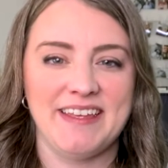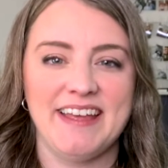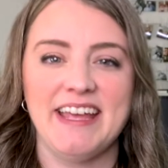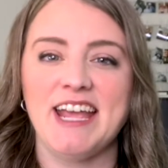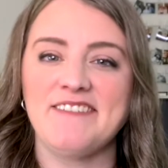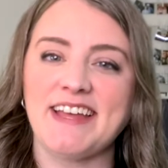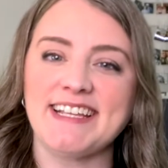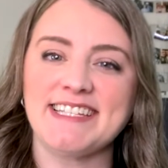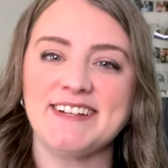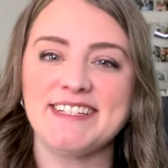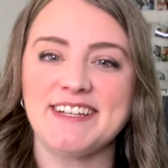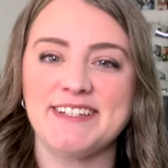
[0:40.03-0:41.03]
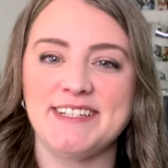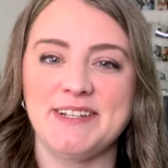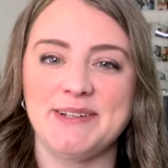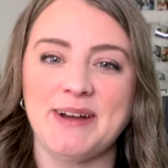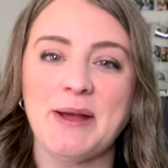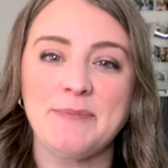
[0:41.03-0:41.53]
If that sounds good to
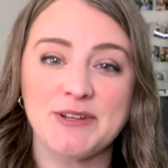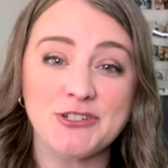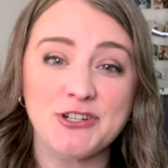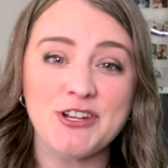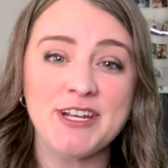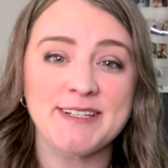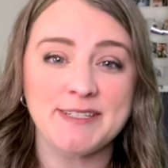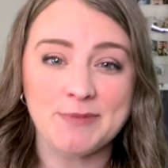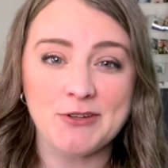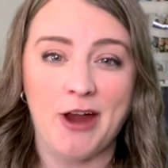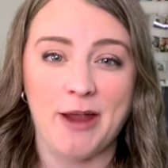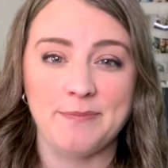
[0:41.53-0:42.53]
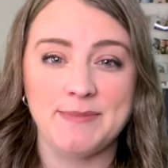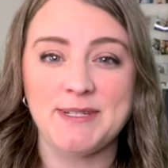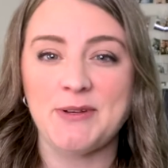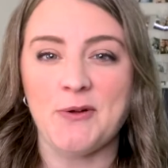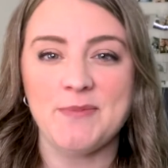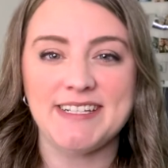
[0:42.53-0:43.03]
you, make sure you hit subscribe so you
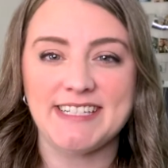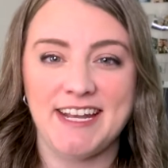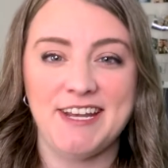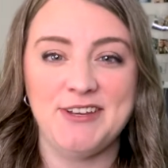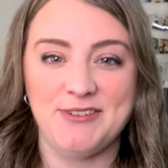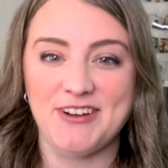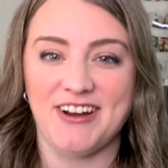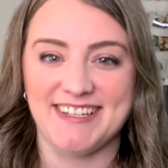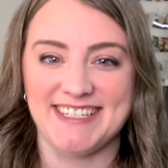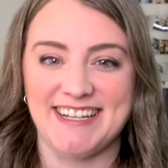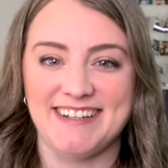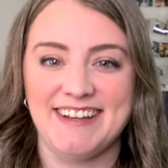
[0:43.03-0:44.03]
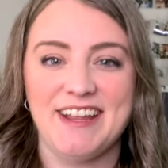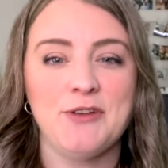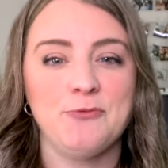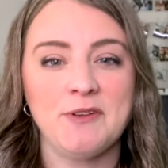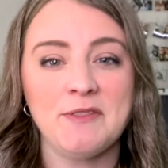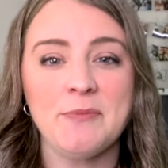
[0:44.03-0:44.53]
don't miss any new content.
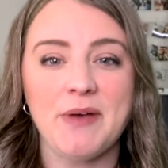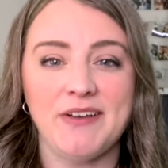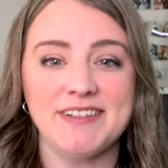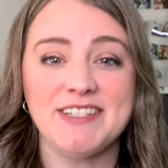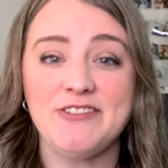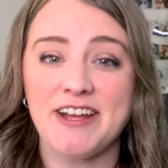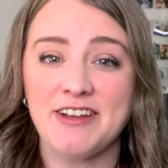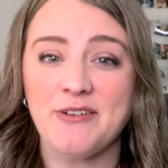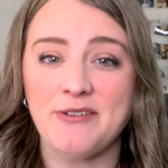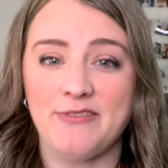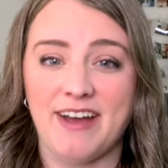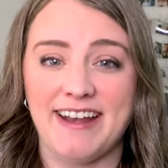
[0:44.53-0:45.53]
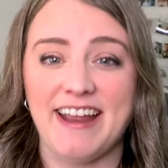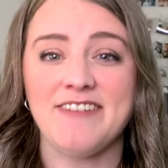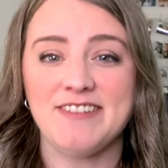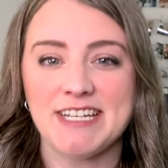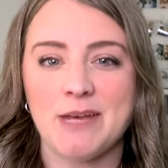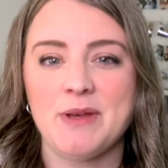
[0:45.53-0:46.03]
Ring the bell so you get notified
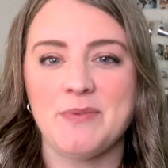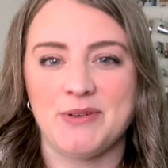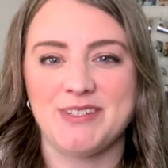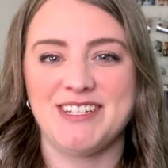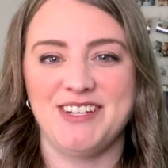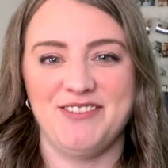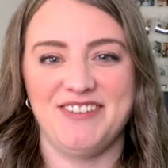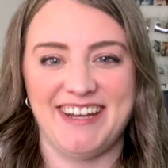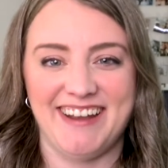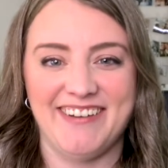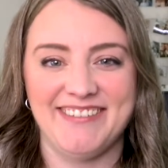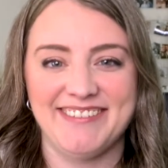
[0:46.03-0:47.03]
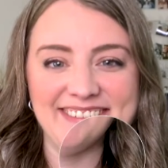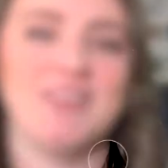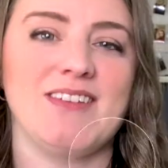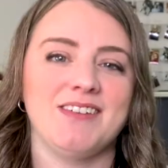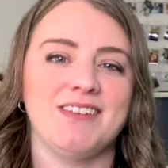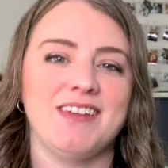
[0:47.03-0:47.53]
every time I post a new video.
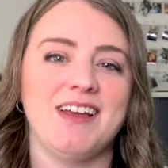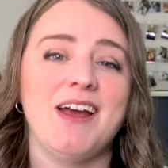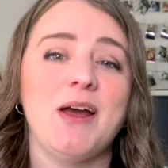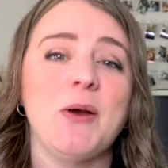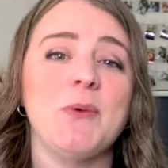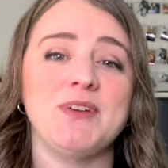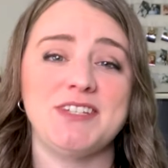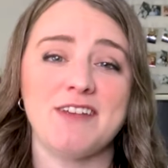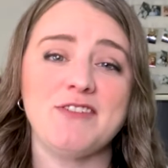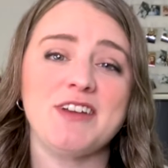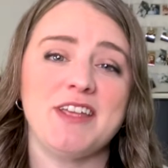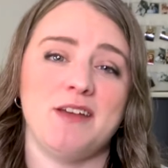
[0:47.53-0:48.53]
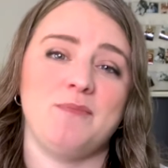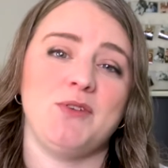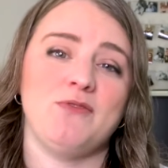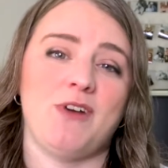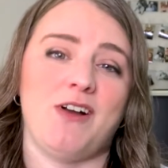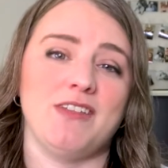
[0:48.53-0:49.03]
Whichever camp you
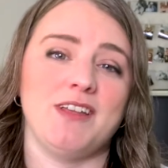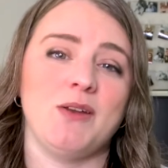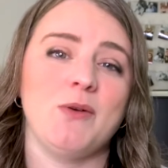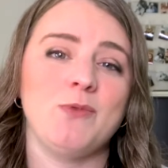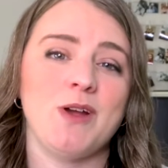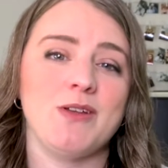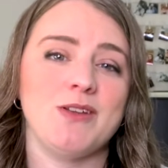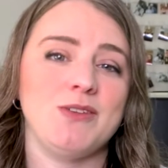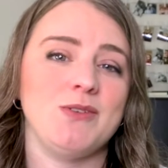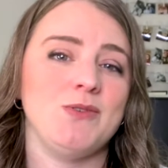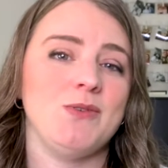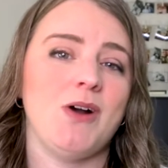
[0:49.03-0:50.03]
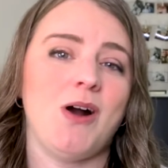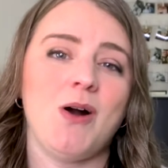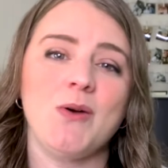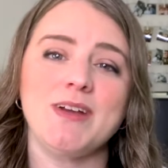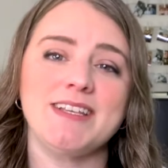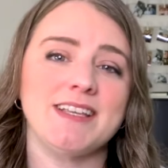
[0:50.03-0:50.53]
fall in, whether you
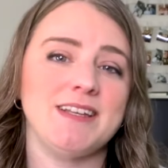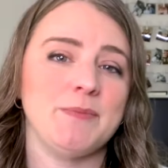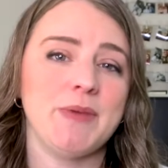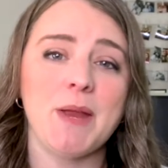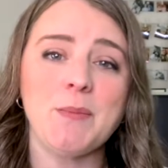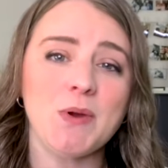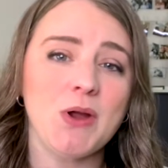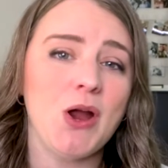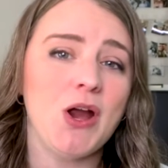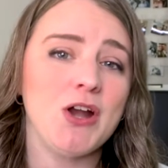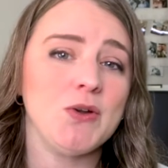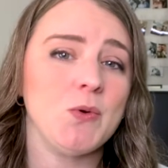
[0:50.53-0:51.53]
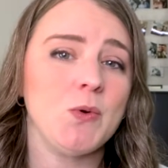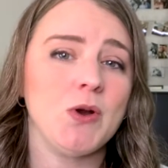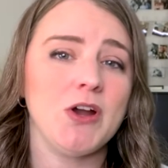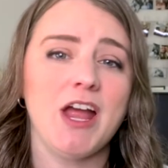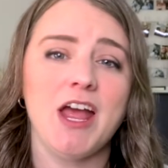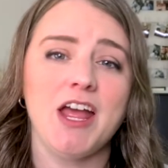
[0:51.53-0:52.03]
always send a paper card
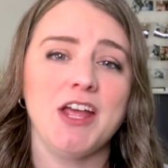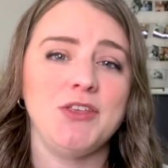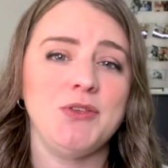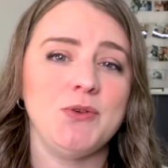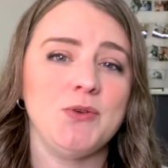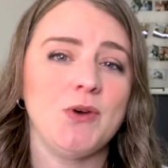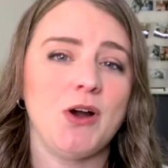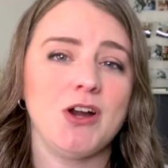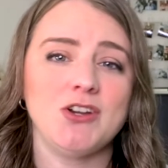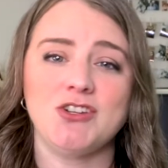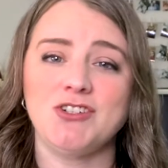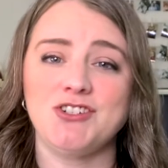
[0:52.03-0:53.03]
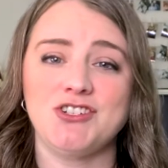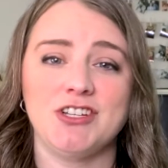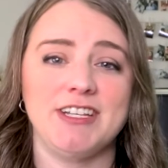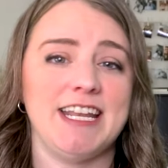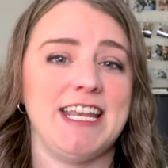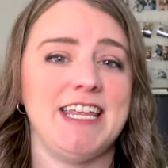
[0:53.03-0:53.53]
or you are
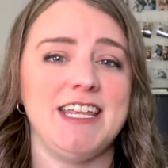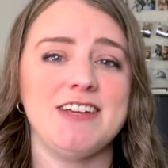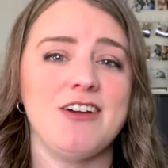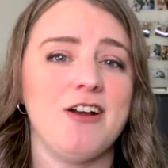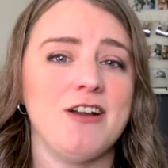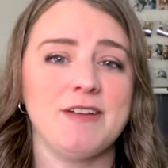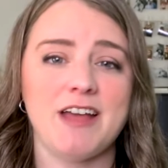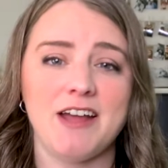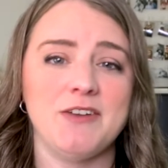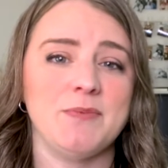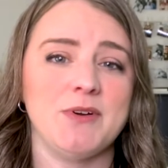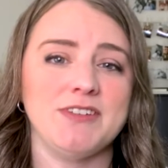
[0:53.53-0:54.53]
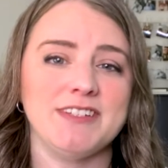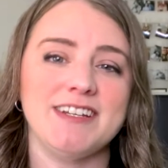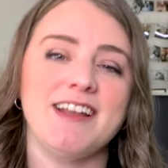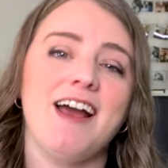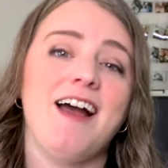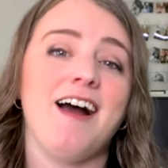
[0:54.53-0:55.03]
traditionally an e-card kind of
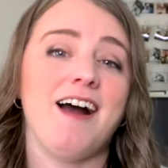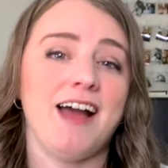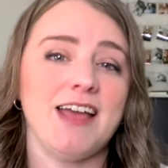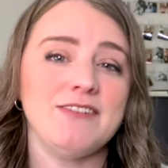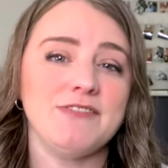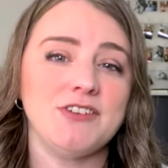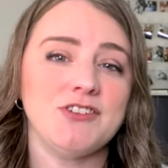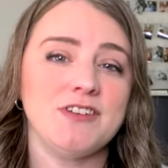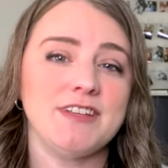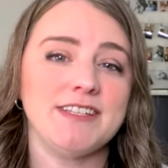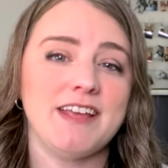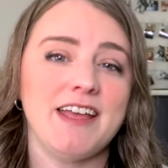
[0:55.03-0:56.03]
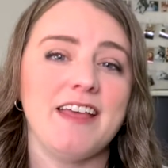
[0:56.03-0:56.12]
person, I venture to say